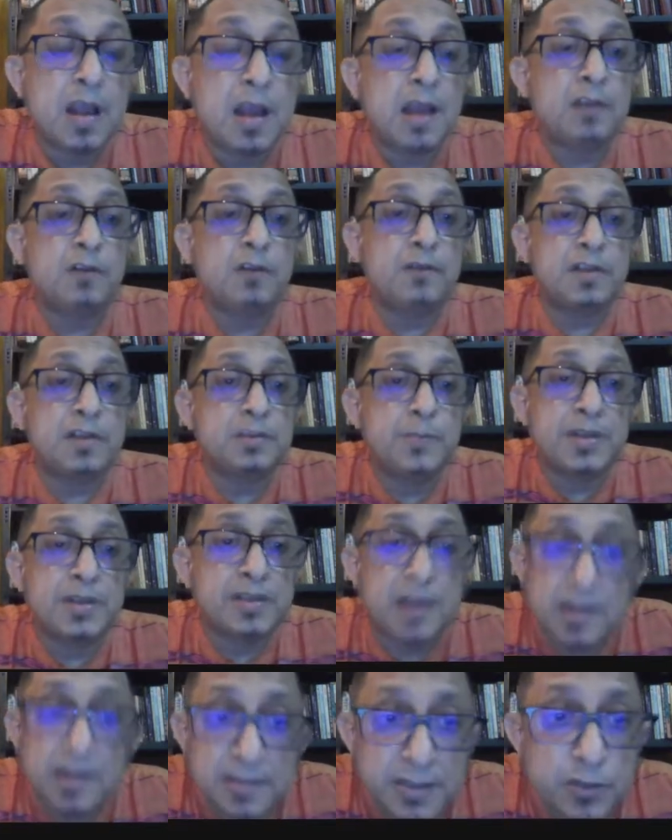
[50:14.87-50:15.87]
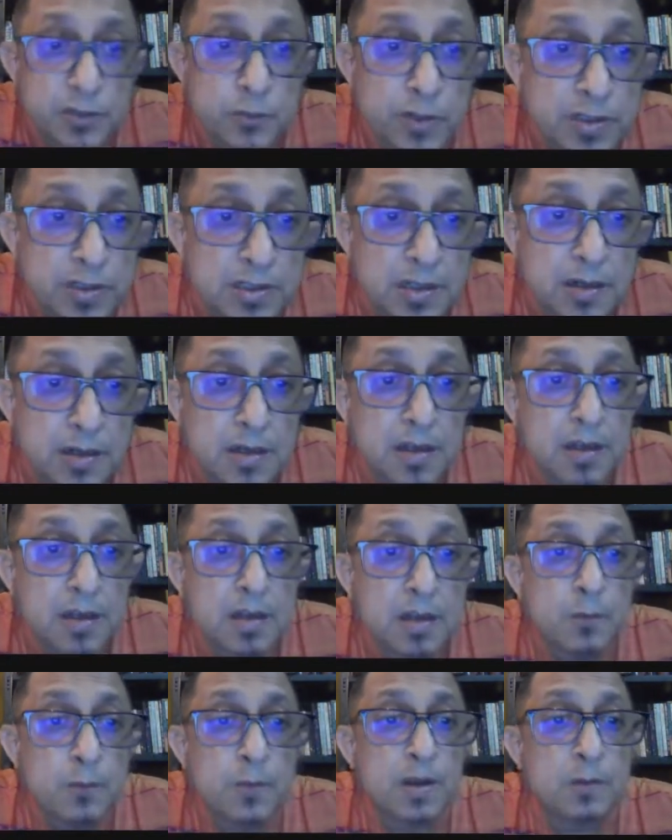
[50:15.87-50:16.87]
And you have this bizarre situation
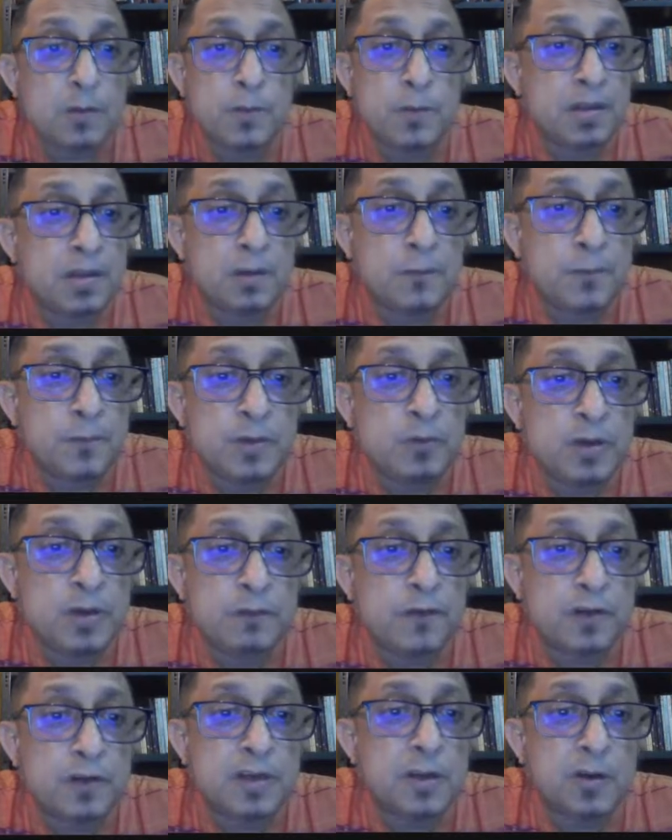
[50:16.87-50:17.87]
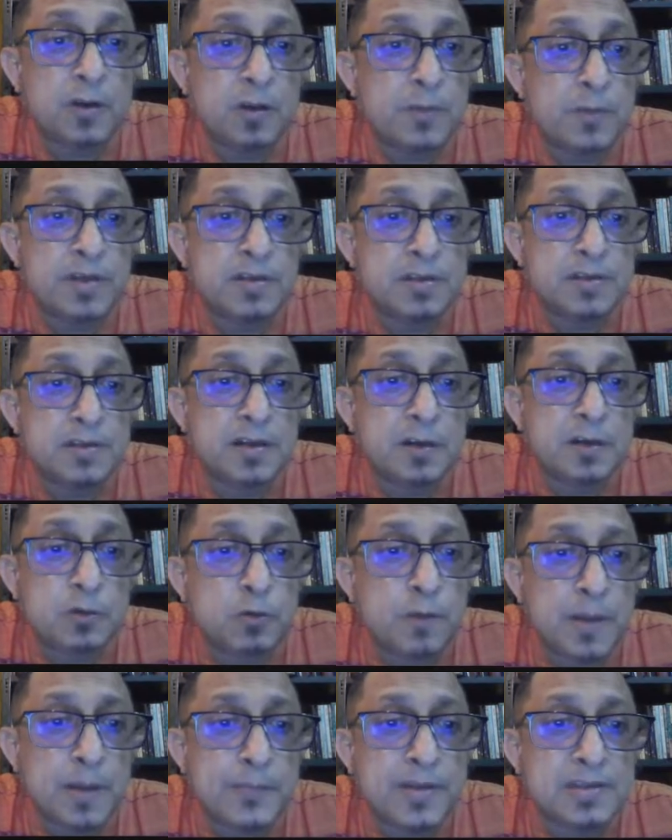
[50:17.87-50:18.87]
where within 40 kilometers, there are
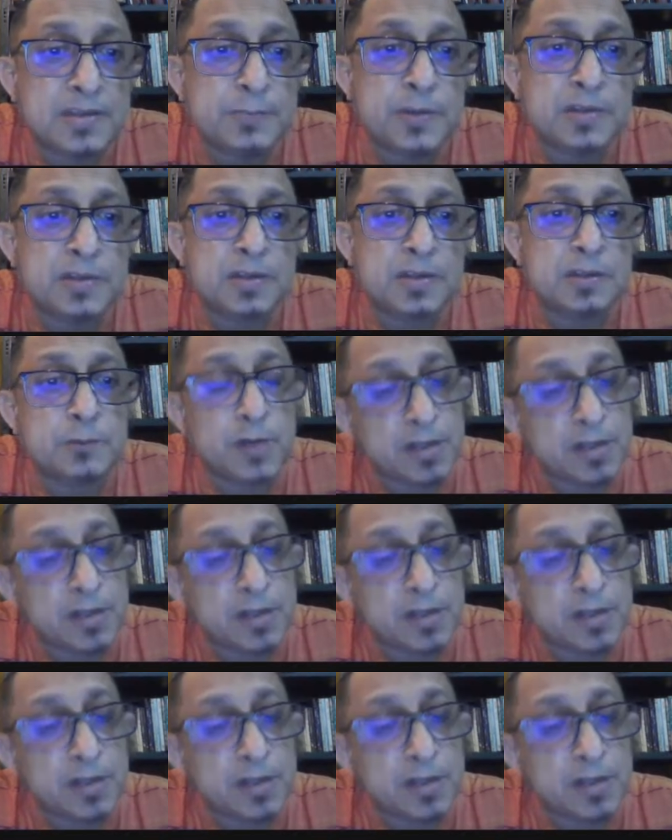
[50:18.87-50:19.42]
two Baptist missions.